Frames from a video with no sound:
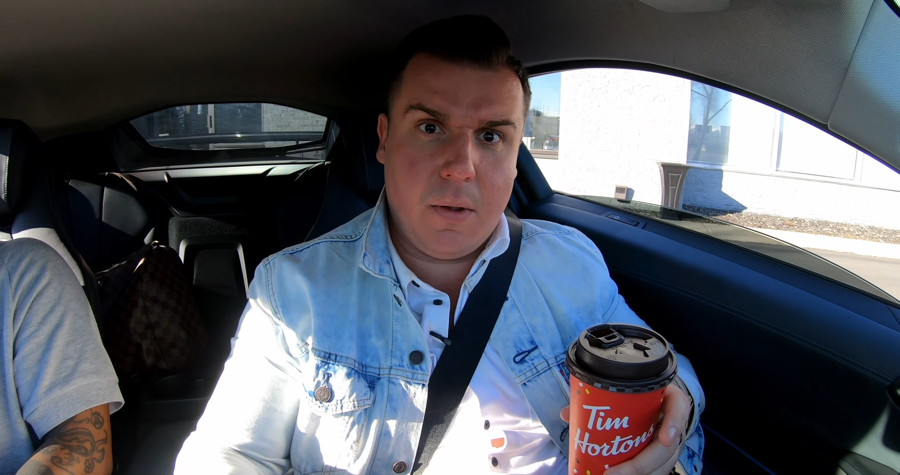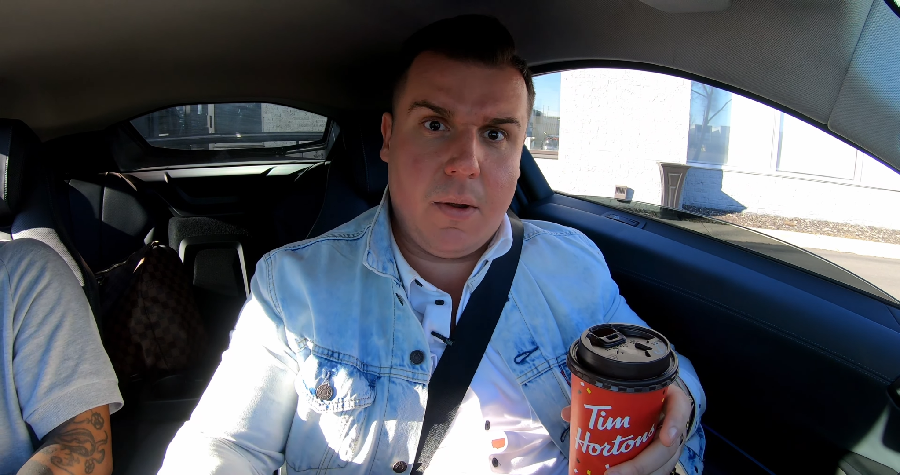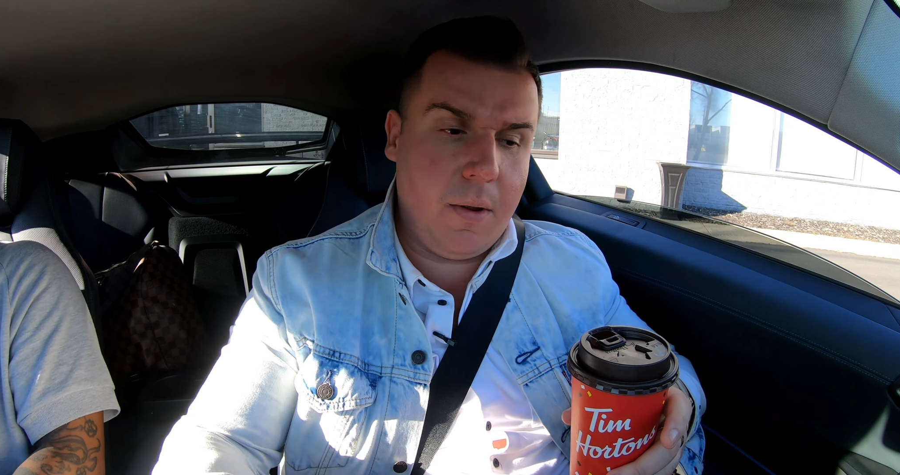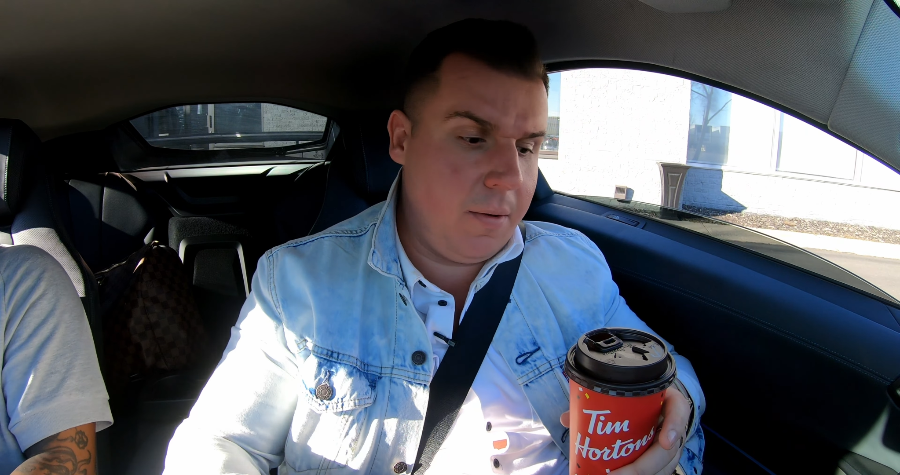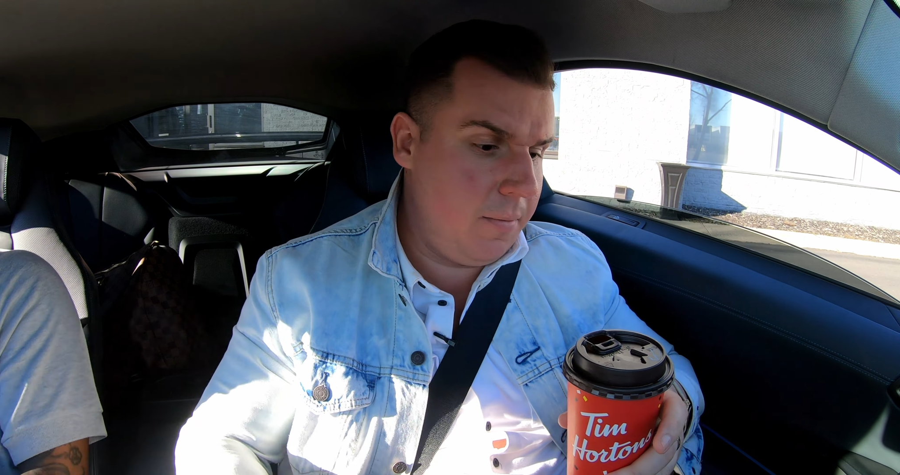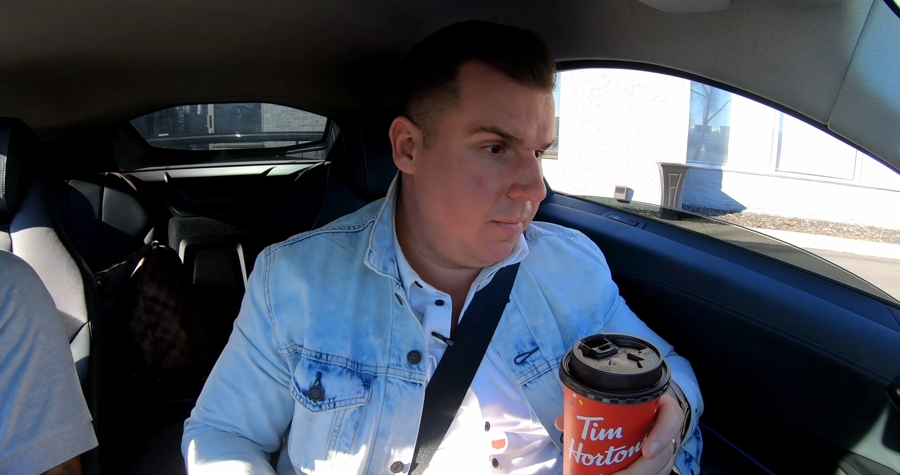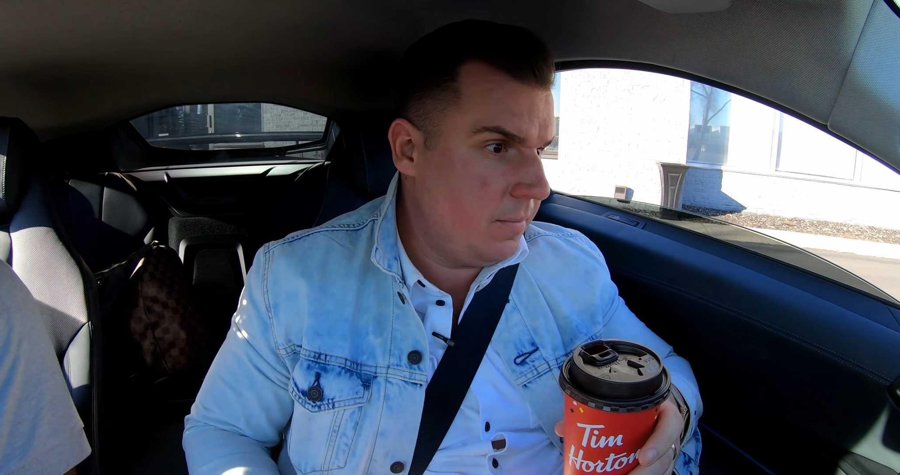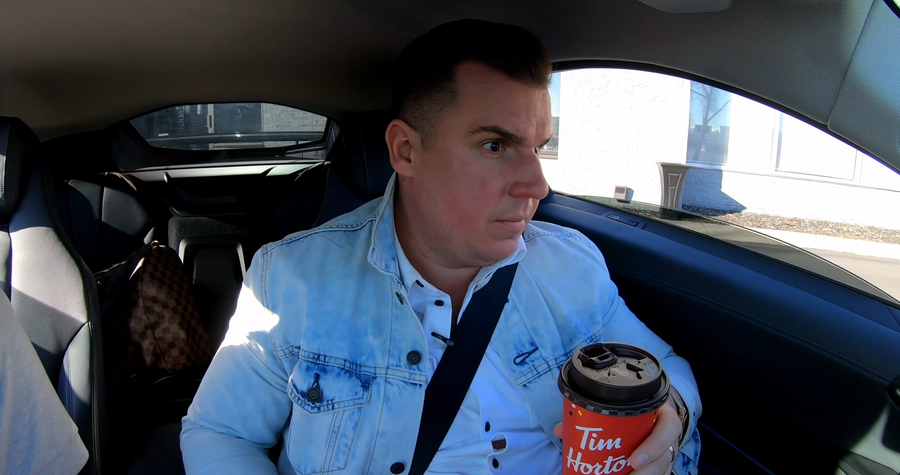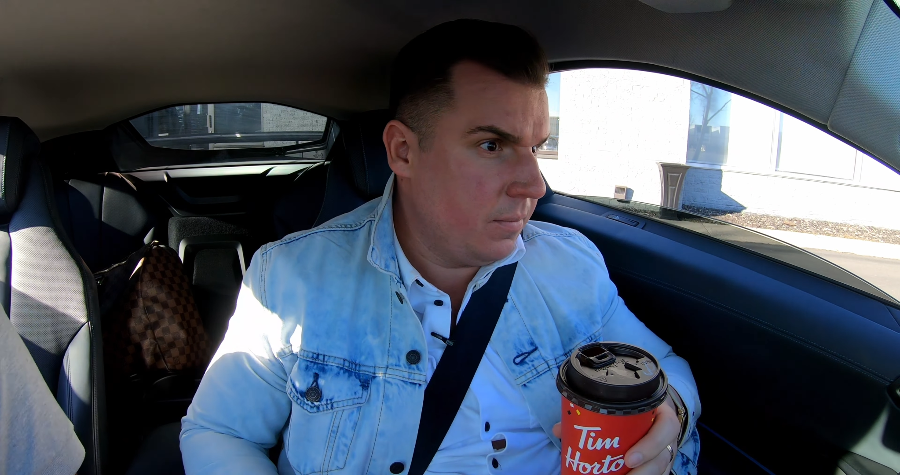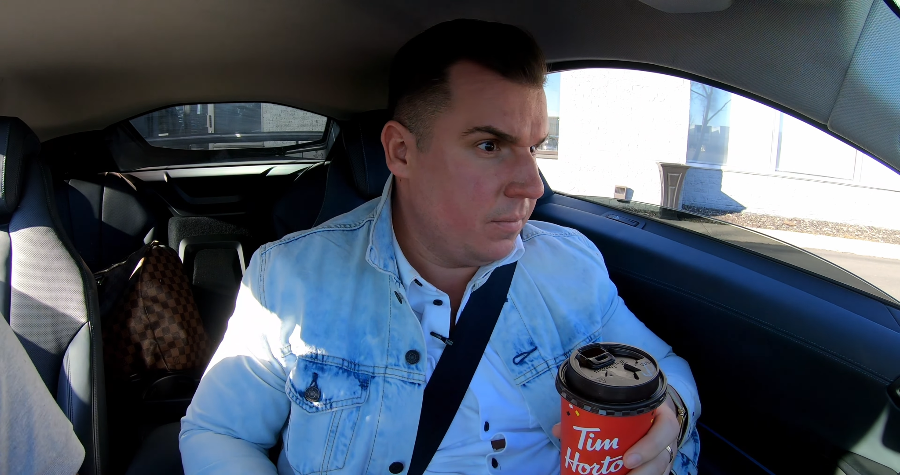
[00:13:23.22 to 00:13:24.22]
Oh yeah, back
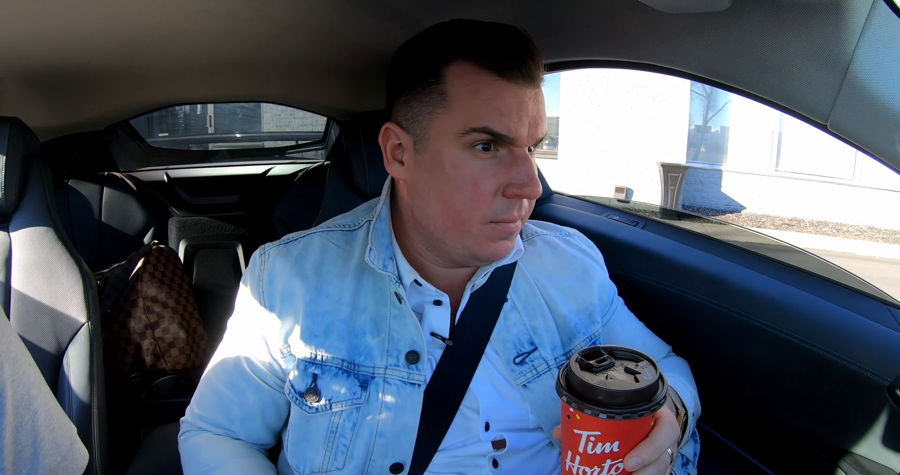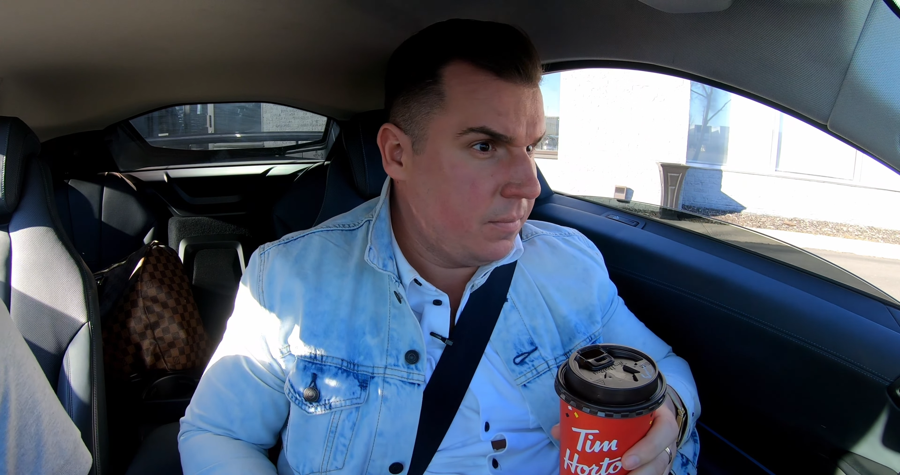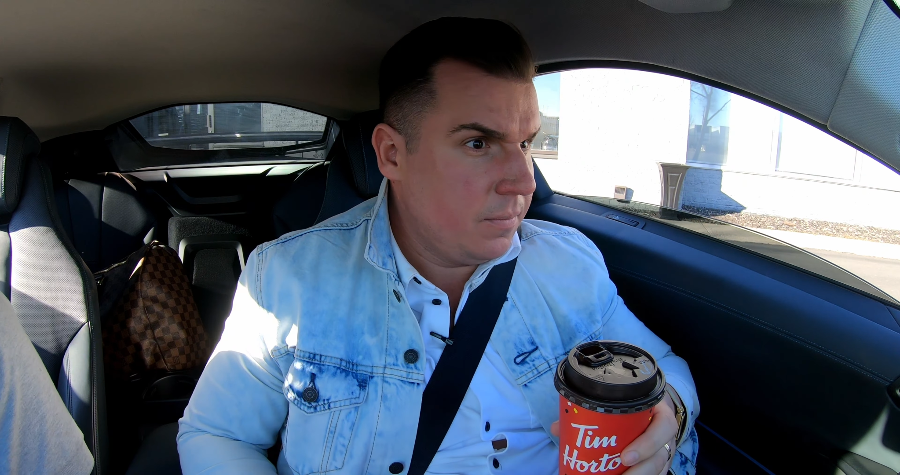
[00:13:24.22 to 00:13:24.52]
to that.